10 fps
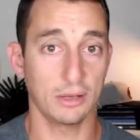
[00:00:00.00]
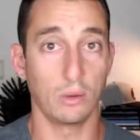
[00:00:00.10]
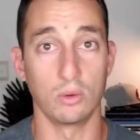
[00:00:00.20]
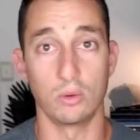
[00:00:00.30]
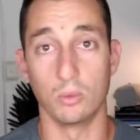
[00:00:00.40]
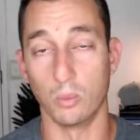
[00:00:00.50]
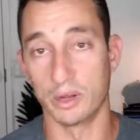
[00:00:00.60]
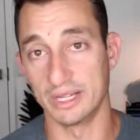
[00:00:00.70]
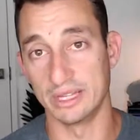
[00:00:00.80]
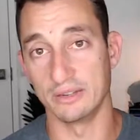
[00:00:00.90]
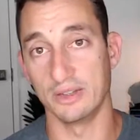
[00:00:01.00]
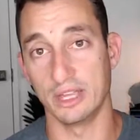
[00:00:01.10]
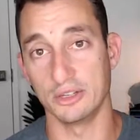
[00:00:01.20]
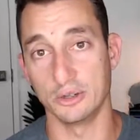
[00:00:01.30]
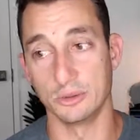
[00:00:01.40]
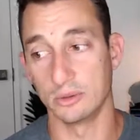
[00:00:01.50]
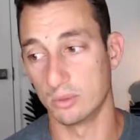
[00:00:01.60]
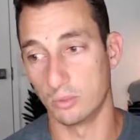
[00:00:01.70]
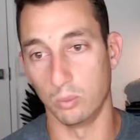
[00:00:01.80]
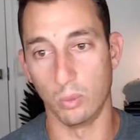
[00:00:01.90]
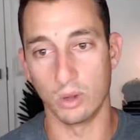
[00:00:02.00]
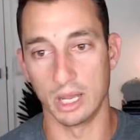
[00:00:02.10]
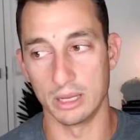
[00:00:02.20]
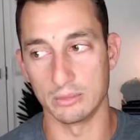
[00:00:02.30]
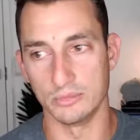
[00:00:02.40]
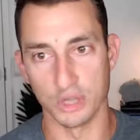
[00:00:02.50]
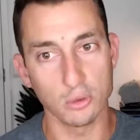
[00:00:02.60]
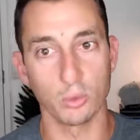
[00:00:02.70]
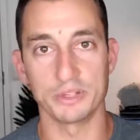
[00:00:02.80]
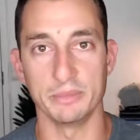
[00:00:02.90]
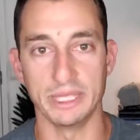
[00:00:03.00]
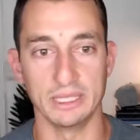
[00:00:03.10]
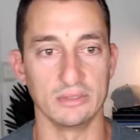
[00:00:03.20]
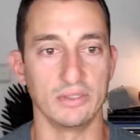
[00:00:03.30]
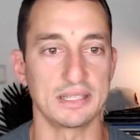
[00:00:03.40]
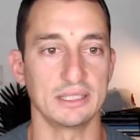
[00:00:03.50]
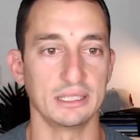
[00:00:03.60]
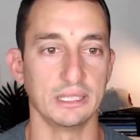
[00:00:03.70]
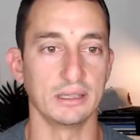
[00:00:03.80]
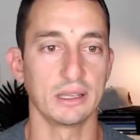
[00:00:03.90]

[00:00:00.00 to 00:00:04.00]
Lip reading: or what it is that you don't want to be investing in.